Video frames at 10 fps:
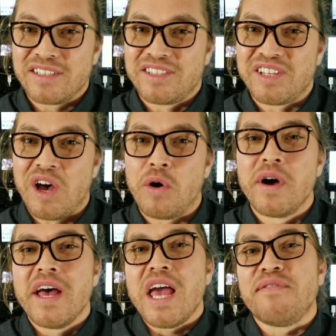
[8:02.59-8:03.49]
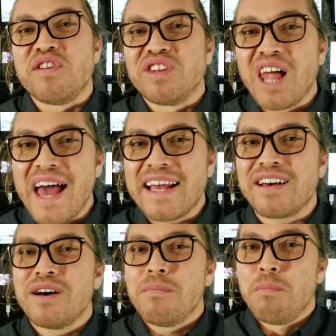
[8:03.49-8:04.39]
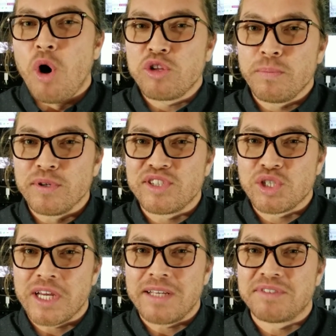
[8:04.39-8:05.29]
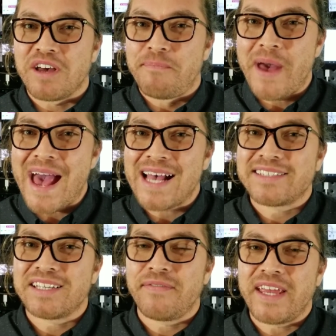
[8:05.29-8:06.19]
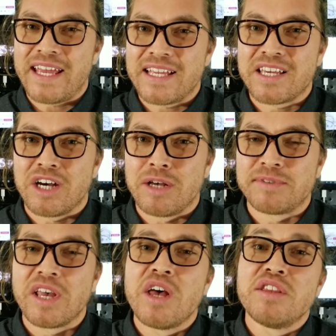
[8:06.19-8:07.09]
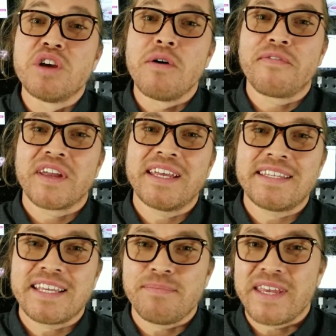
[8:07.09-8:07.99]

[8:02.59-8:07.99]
So if you like multiple streams of passive incomes, don't forget to give